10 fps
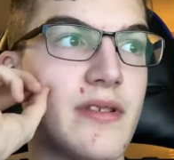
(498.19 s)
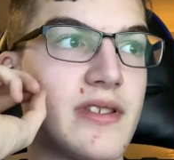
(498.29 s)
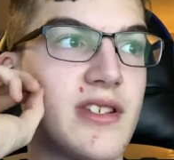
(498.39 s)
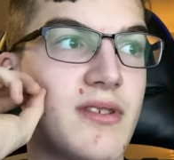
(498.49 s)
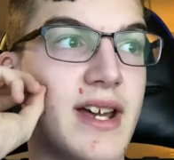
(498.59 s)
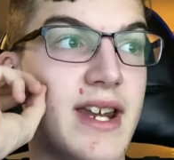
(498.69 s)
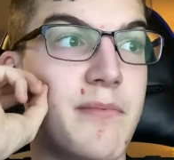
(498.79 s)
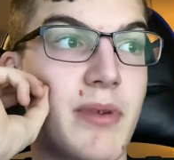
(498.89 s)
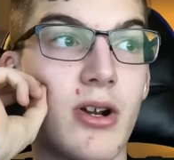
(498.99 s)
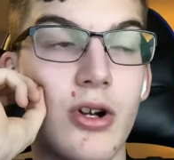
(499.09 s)
So it had a
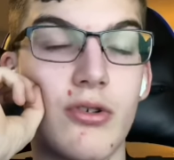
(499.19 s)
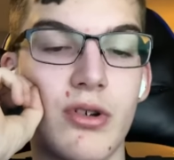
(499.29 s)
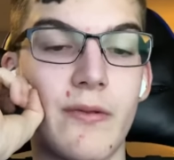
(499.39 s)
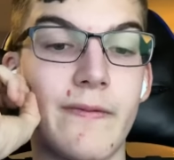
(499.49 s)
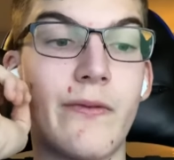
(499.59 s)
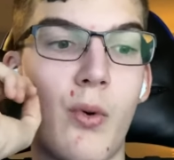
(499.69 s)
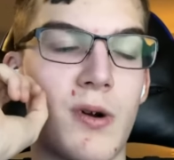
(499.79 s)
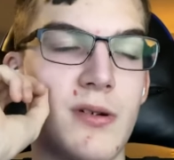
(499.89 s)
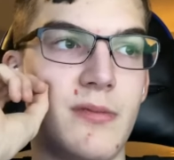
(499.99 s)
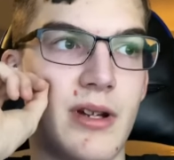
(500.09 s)
bigger crew of
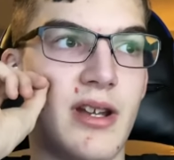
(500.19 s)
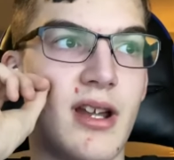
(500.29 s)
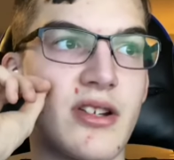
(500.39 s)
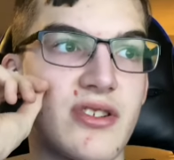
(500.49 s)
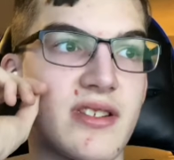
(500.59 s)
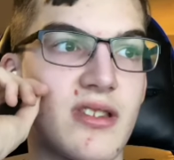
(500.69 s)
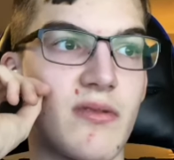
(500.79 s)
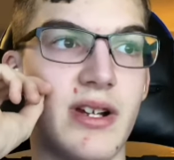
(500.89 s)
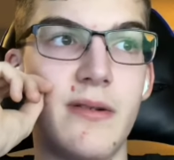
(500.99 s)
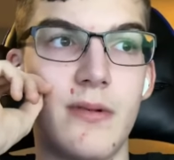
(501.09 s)
4 and not just
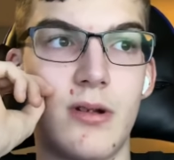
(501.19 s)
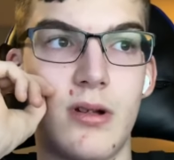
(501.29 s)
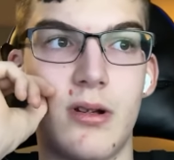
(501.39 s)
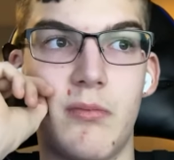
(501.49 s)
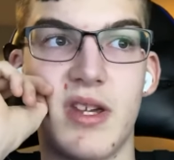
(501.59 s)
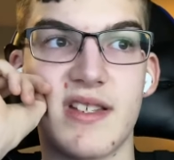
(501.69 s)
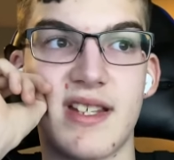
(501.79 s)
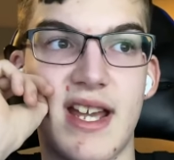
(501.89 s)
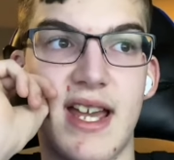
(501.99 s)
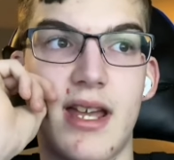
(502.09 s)
3, because it
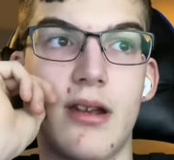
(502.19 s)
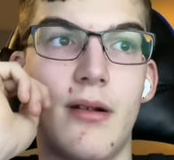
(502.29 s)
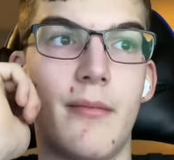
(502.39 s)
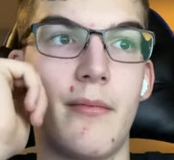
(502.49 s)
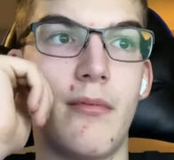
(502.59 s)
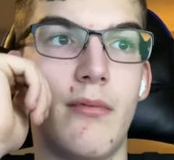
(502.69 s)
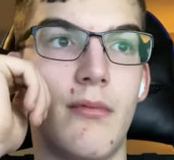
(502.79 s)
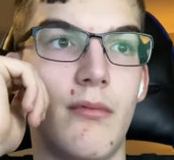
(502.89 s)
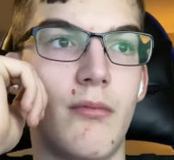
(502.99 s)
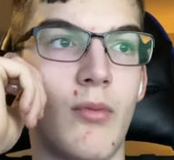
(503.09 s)
had
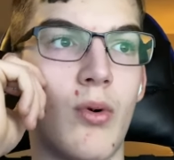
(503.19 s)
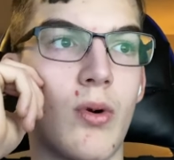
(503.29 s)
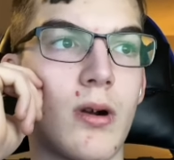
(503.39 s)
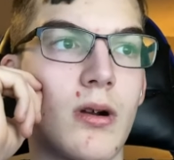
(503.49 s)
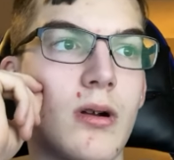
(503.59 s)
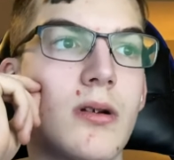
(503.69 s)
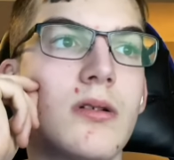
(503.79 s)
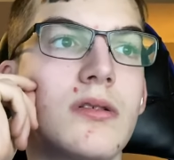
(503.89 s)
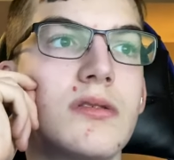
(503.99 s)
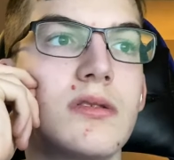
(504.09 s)
more
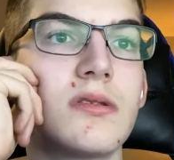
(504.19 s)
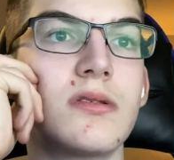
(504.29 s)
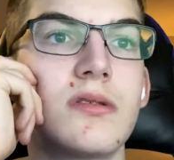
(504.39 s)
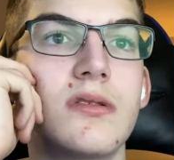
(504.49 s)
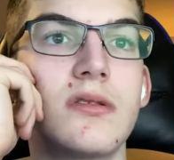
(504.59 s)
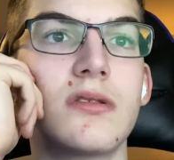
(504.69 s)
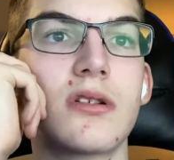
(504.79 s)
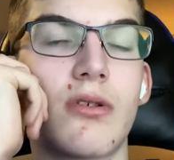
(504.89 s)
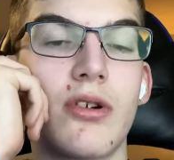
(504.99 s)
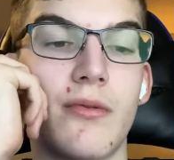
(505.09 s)

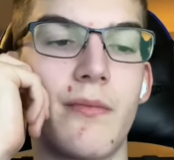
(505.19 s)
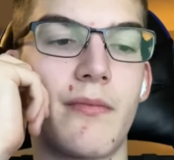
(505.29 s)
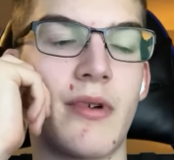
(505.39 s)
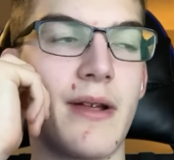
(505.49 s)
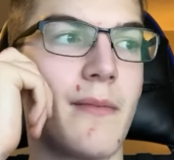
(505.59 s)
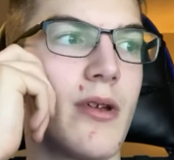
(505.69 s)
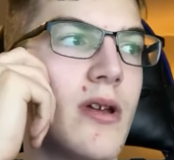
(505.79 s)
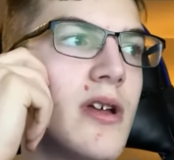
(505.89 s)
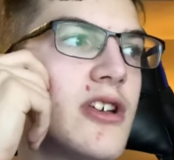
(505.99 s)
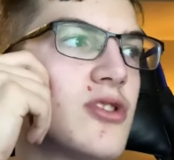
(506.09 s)
crew, right?
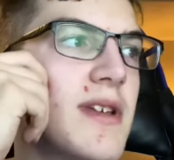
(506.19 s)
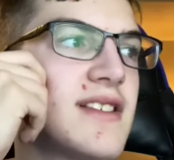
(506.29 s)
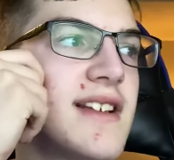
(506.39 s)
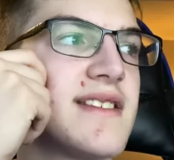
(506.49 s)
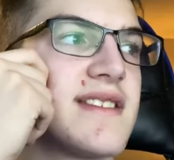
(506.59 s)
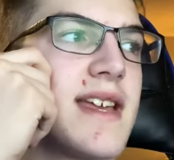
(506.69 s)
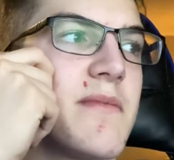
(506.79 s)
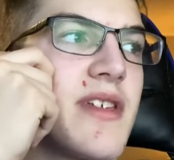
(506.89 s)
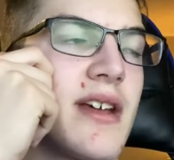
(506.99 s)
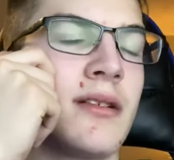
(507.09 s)
So basically it's the same
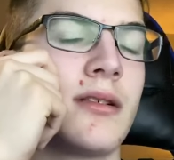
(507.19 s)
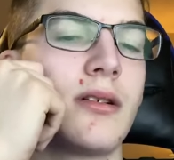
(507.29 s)
thing,